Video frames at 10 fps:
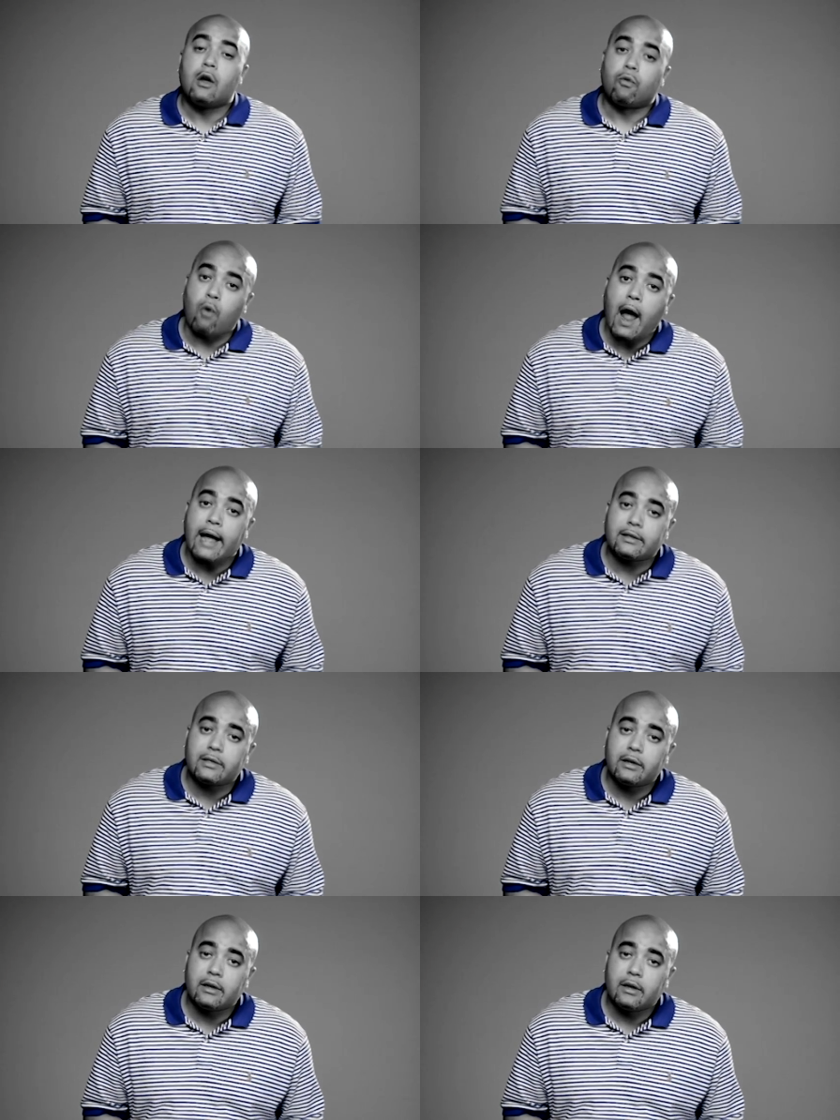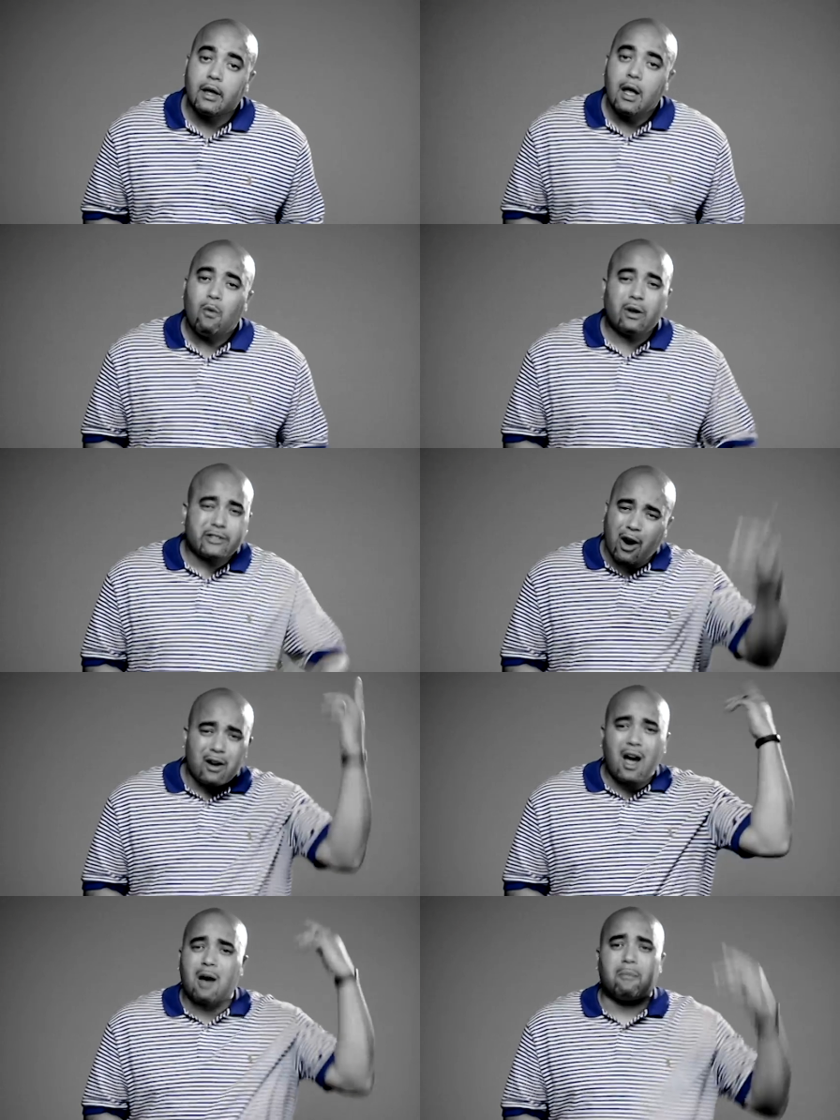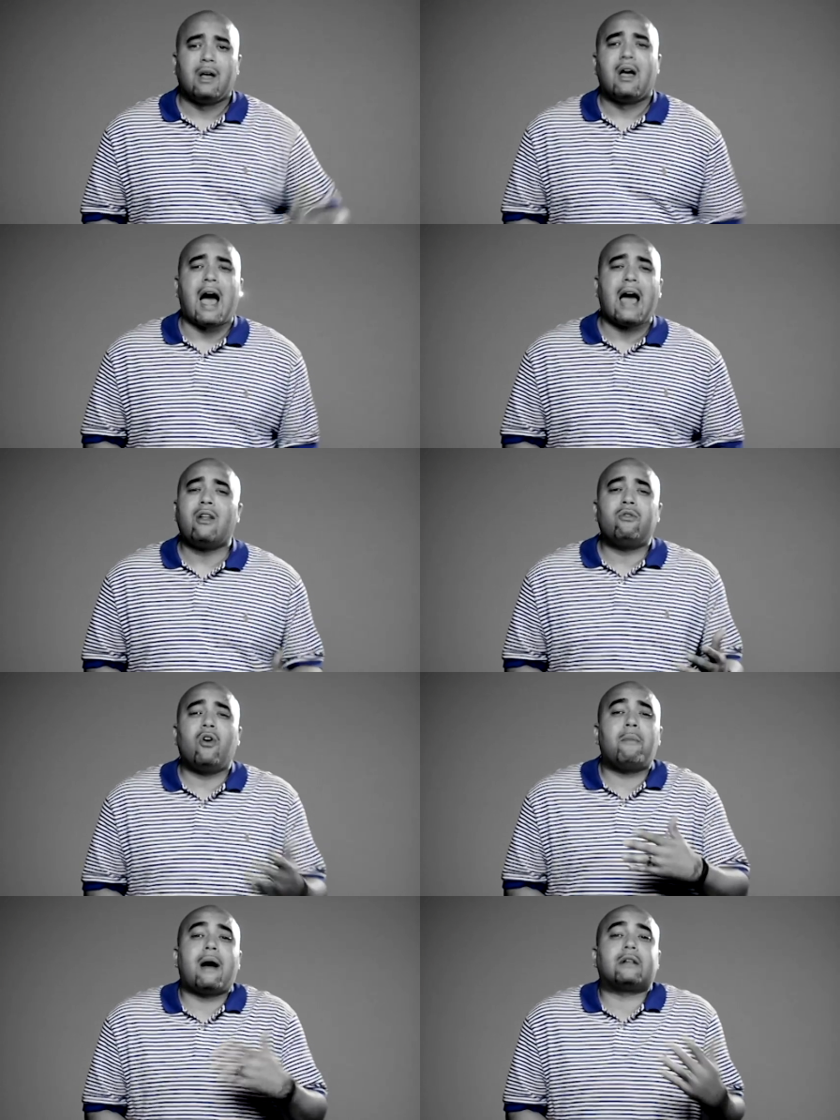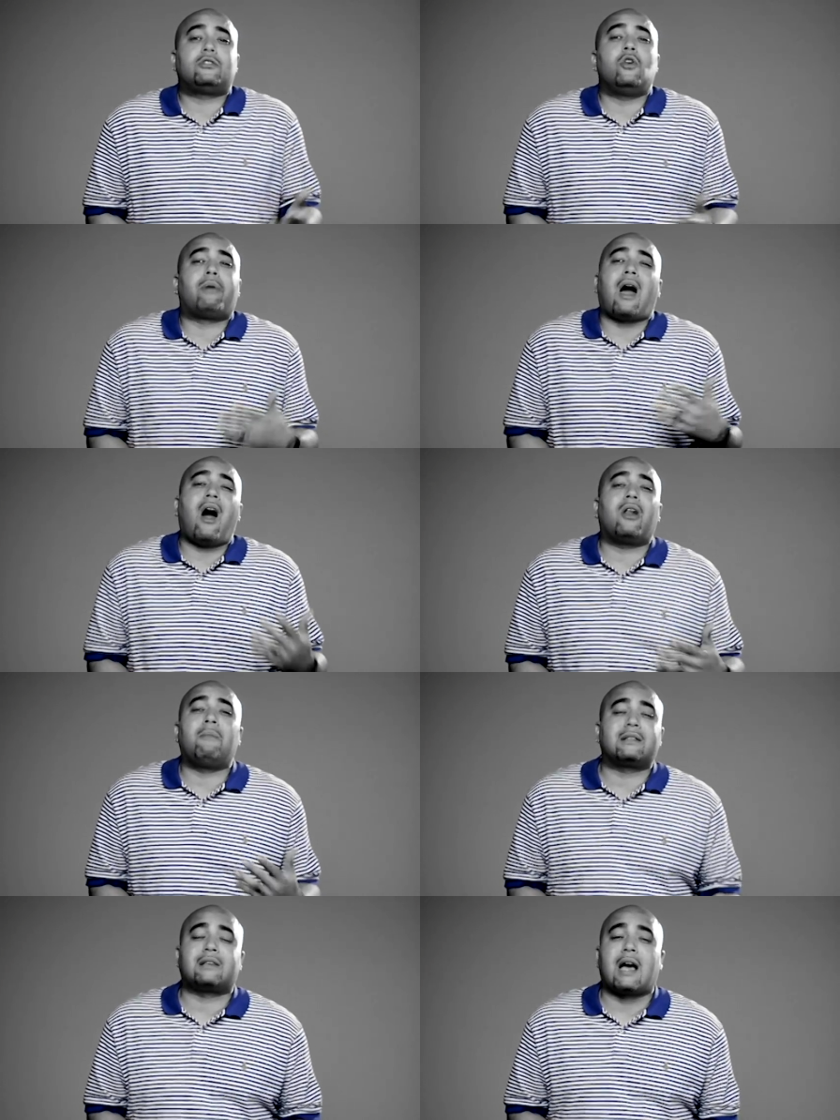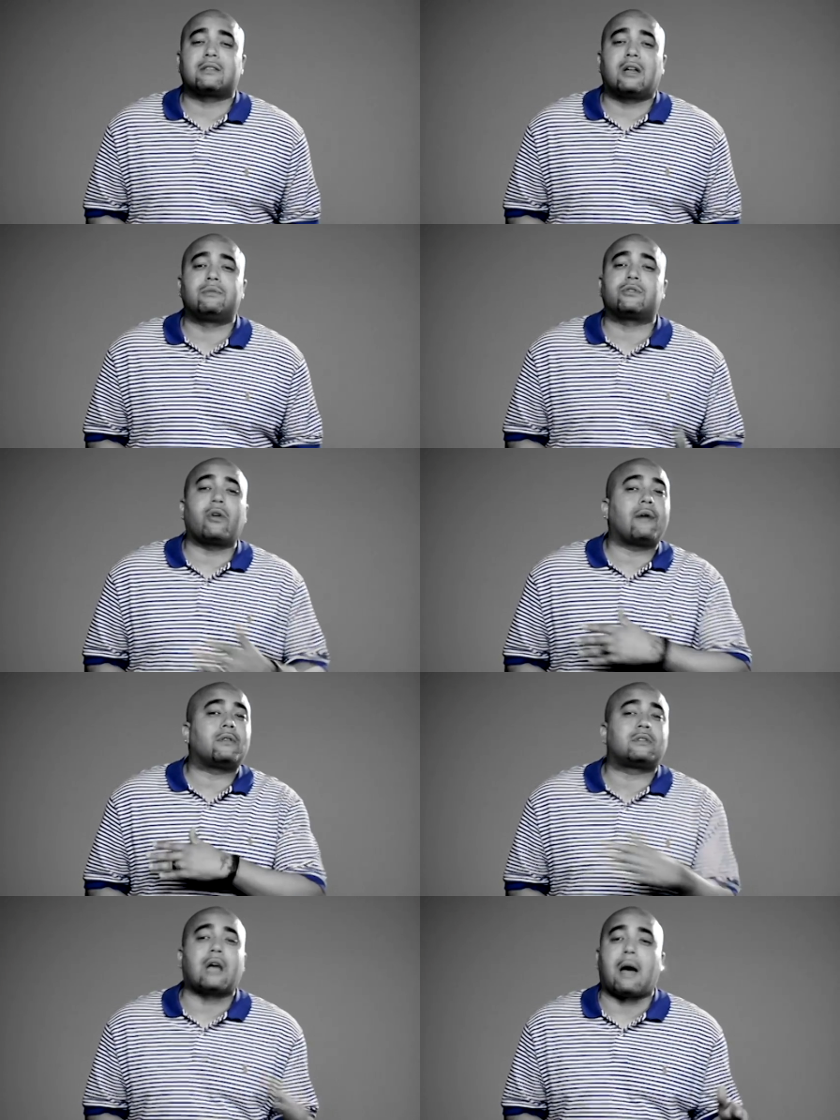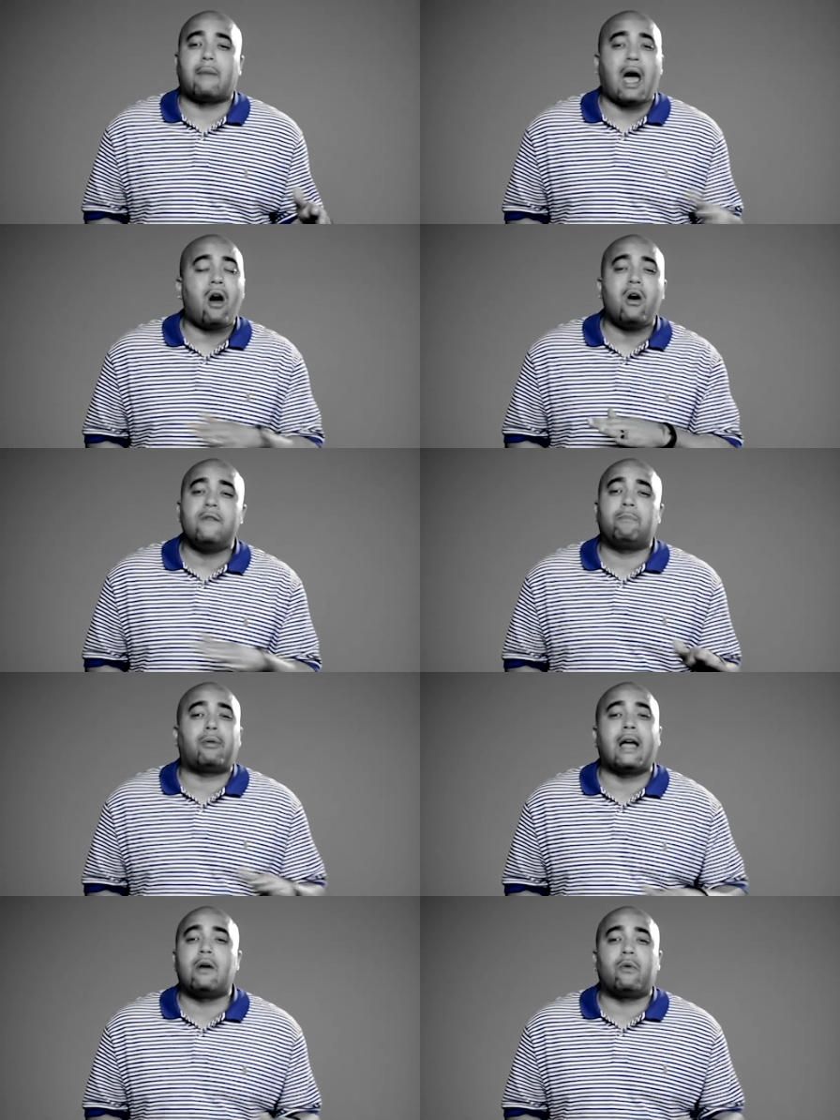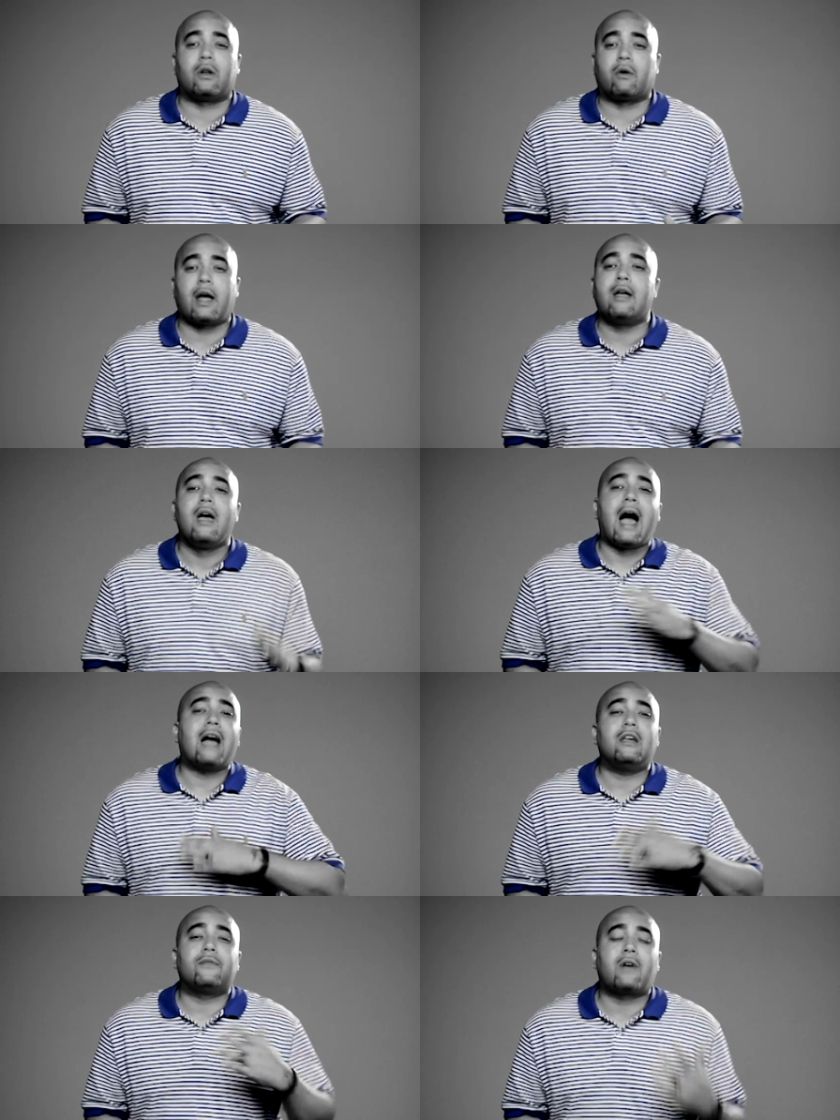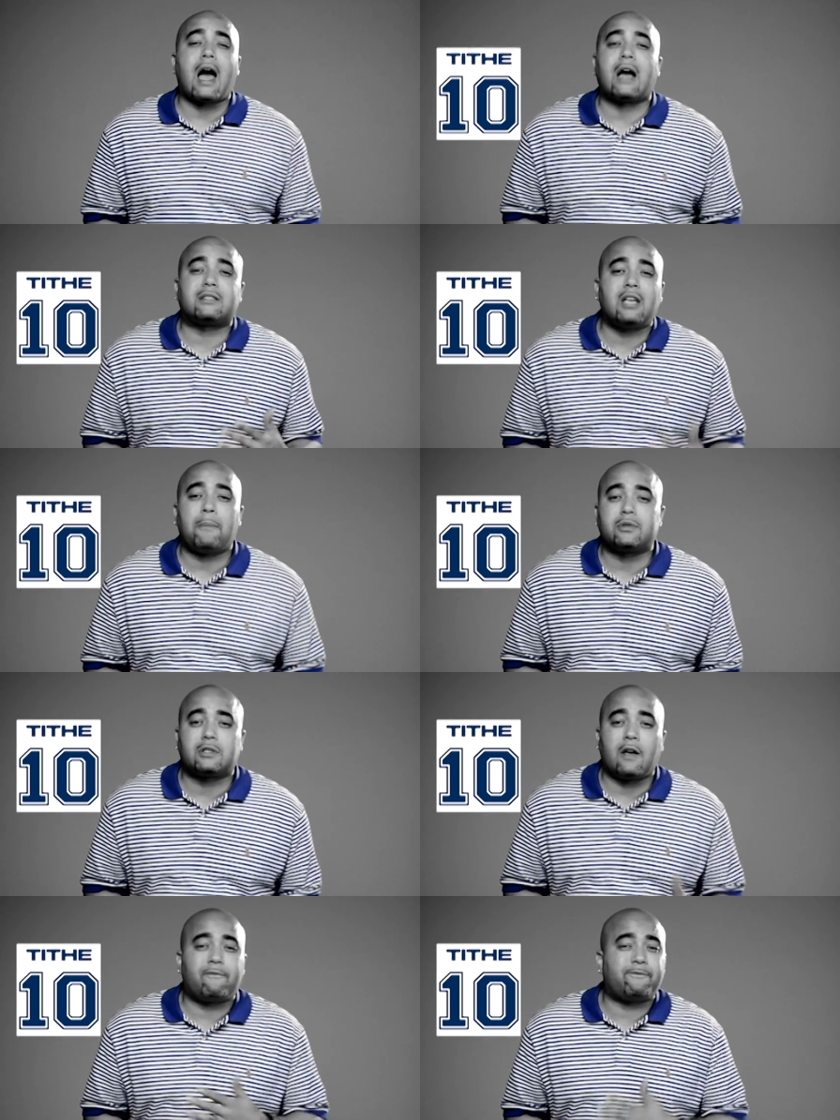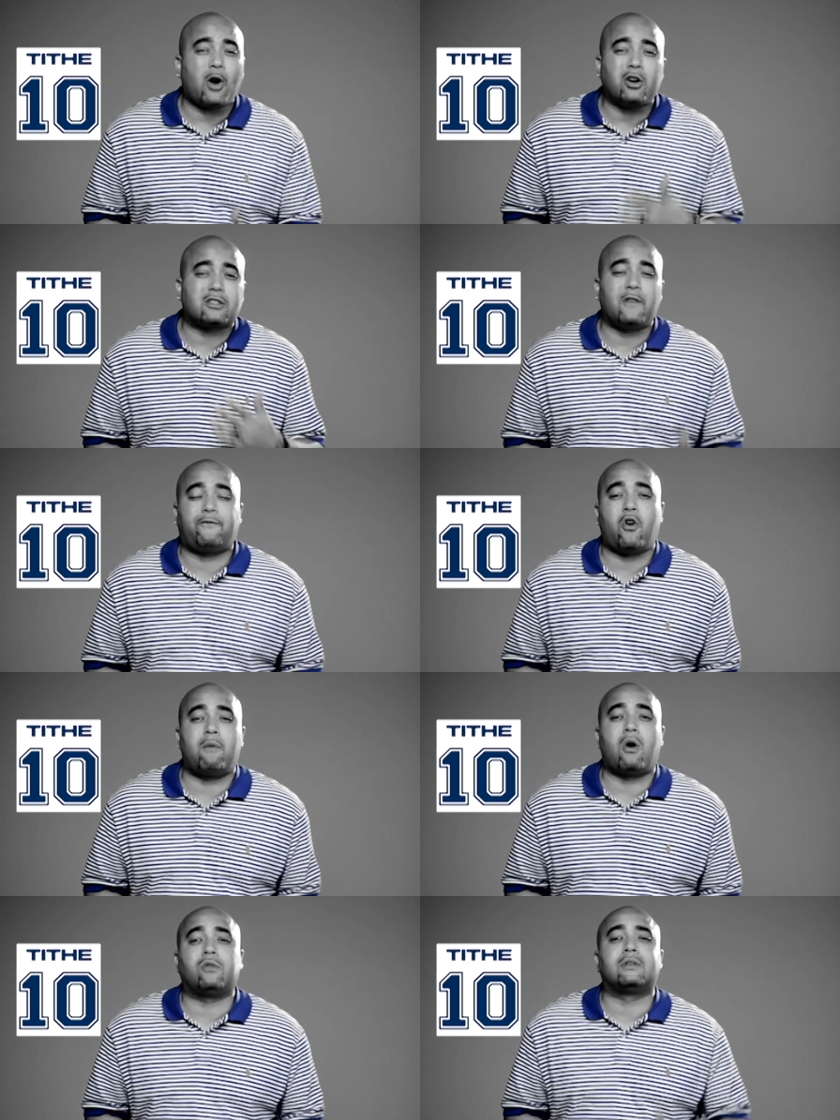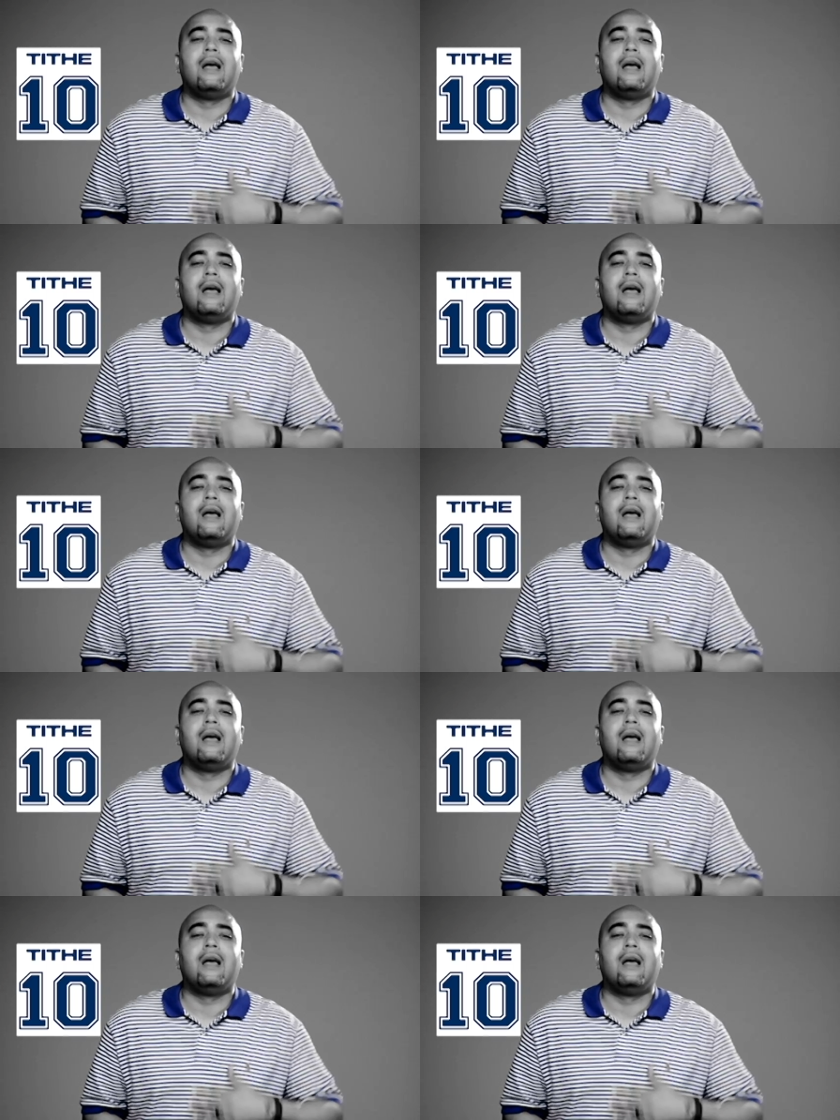Right? Well, turn up. I don't know about you, but all of my tithes come straight off the top. I don't even play with it, okay? I give God 10% first and foremost,